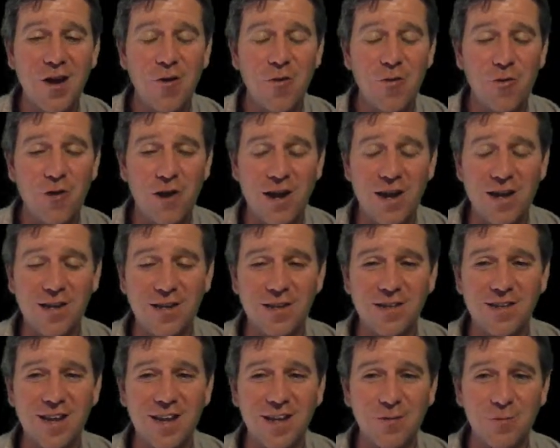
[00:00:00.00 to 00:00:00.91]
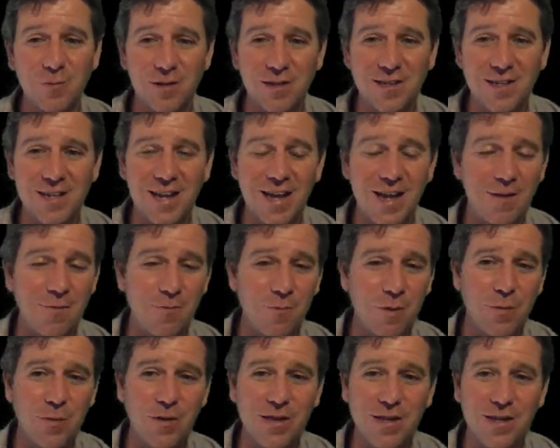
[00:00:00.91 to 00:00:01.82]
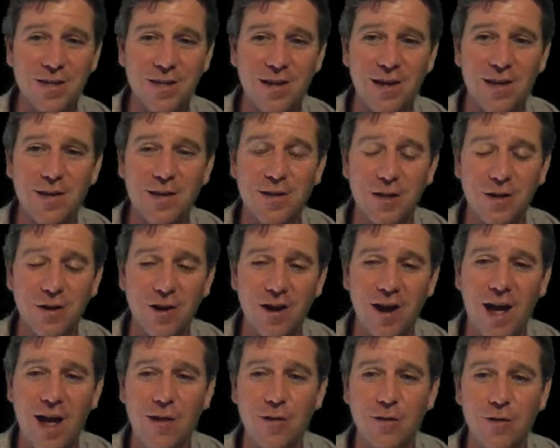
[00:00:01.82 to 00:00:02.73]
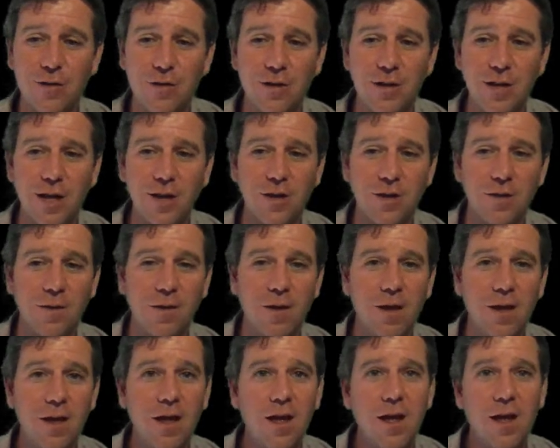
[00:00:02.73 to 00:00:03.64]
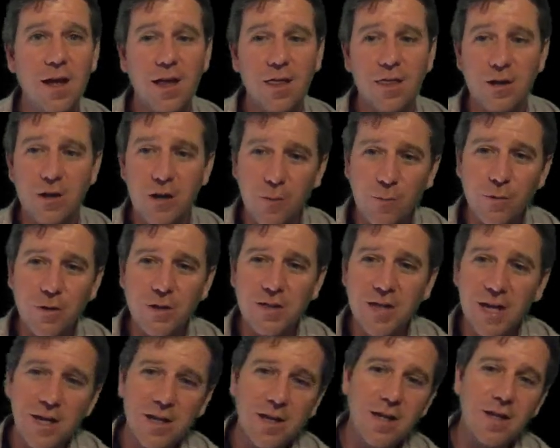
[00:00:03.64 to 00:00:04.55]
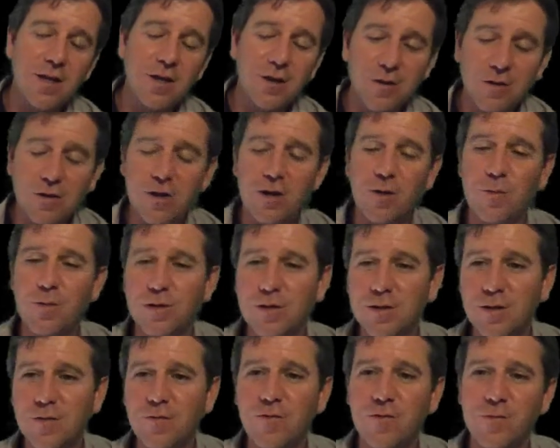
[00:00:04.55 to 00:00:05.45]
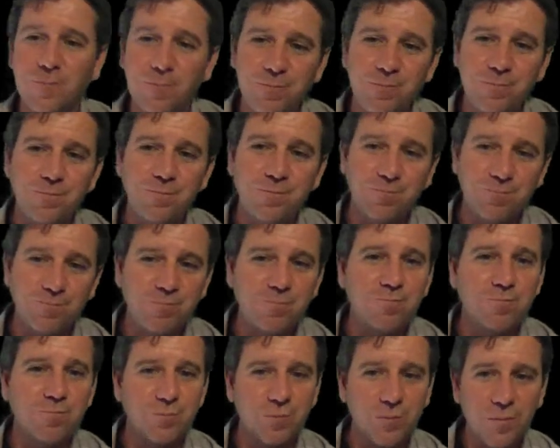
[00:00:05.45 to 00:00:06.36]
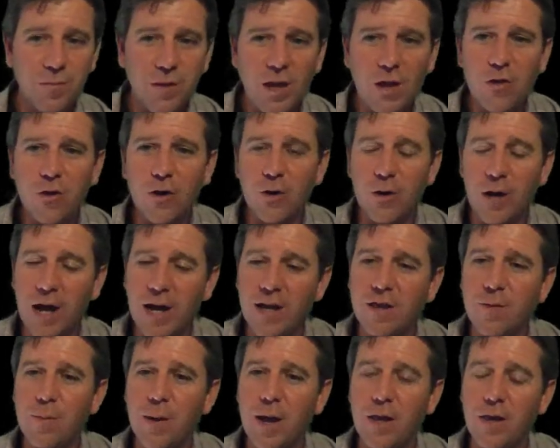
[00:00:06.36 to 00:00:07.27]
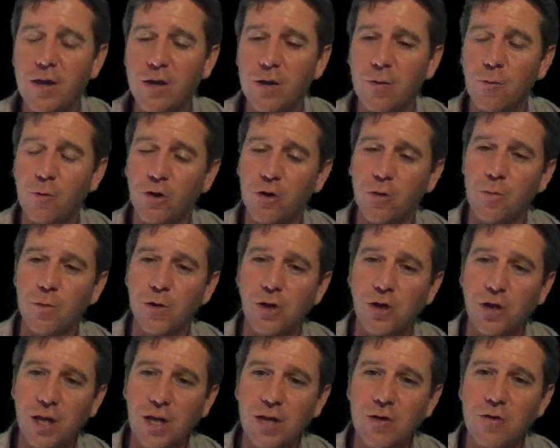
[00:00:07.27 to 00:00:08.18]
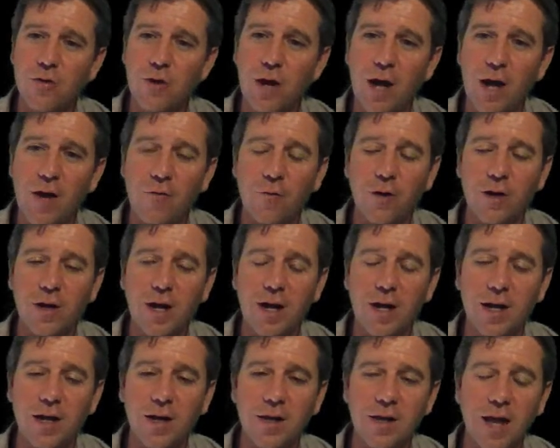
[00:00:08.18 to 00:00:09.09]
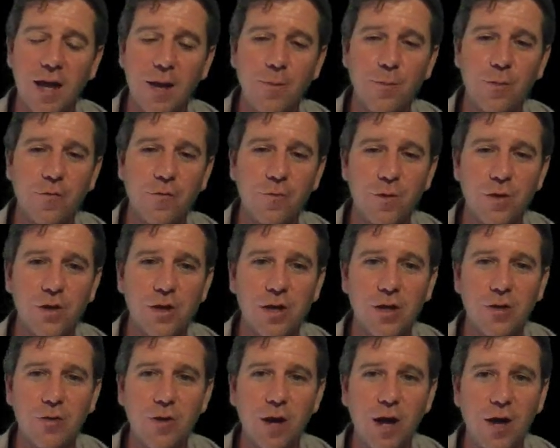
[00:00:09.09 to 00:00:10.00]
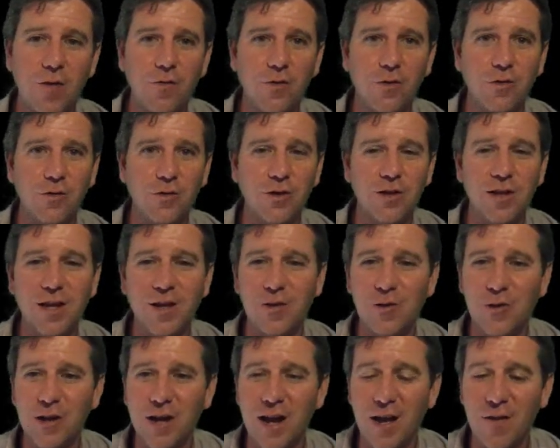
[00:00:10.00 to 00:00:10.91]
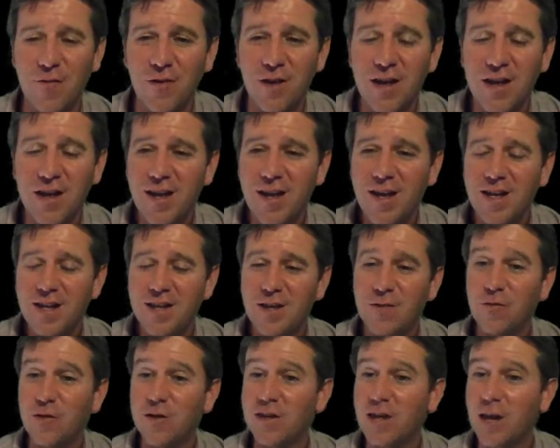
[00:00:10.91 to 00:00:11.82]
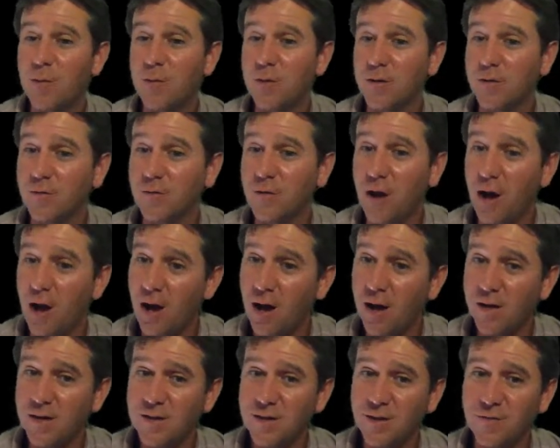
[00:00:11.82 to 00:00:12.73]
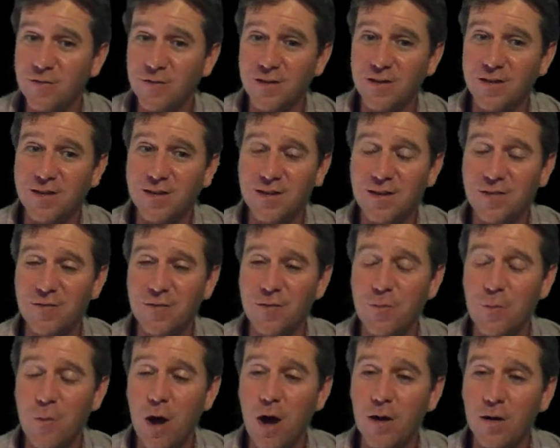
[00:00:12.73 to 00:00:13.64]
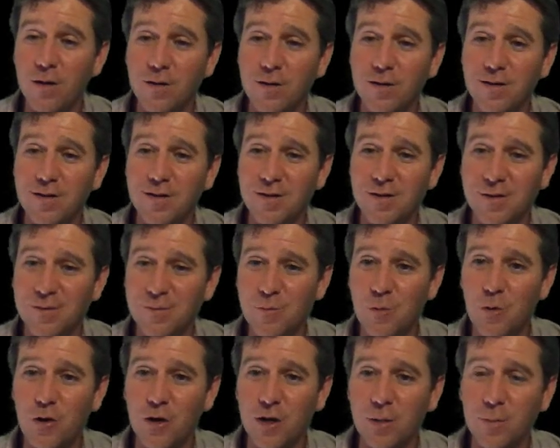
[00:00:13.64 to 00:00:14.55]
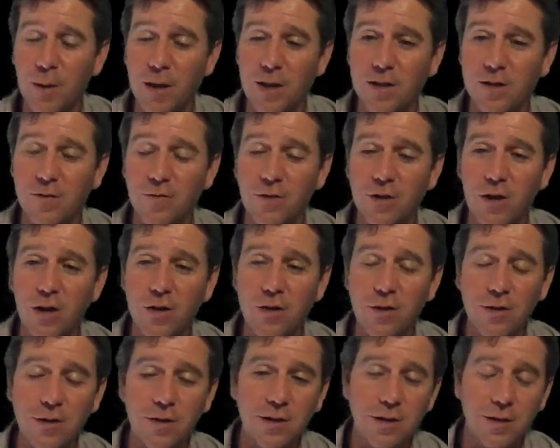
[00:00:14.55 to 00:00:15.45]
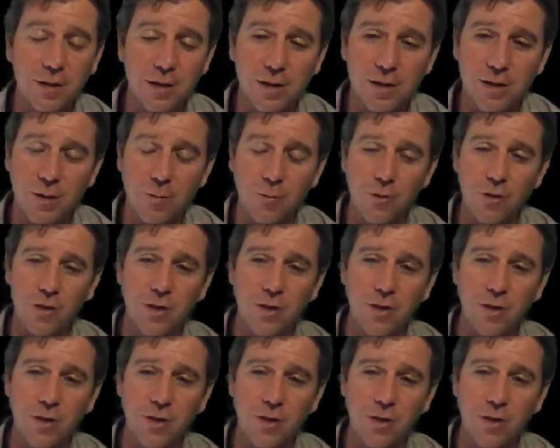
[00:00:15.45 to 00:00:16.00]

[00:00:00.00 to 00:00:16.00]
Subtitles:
reads, as we'll see and maybe discuss in our hands-on session. The numbers actually, the numbers of, they're kind of dependent on which machine you have, what kind of type of machine you have. Just like you can have different types of cars, different models are more expensive than others. It's the same with